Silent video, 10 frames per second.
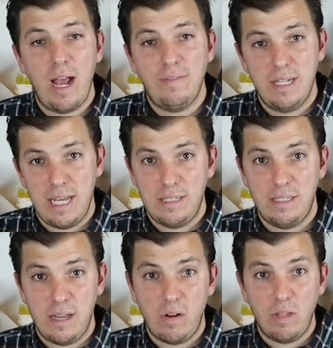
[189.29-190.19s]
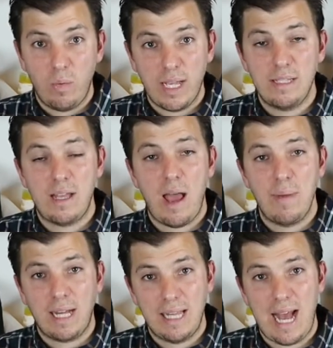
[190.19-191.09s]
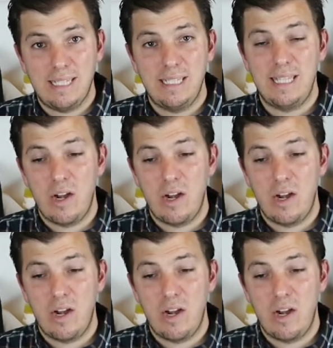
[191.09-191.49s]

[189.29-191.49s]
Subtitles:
have to necessarily waste time in classes